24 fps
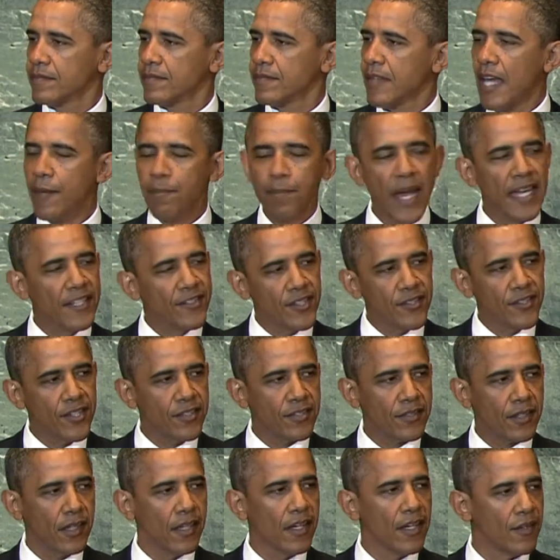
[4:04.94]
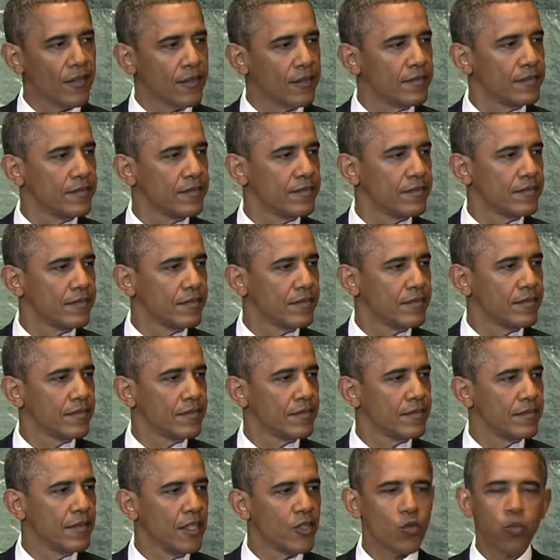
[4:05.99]
That basis is clear.
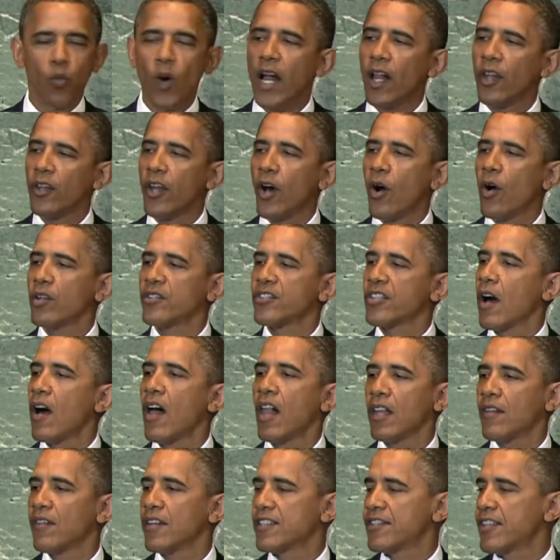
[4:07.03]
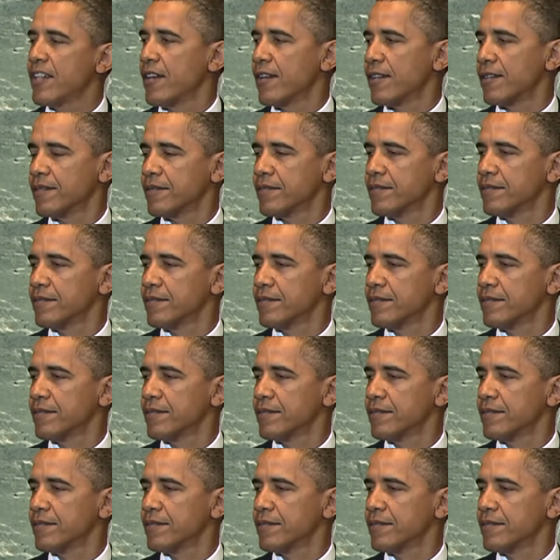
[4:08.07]
It's well known to all of us here.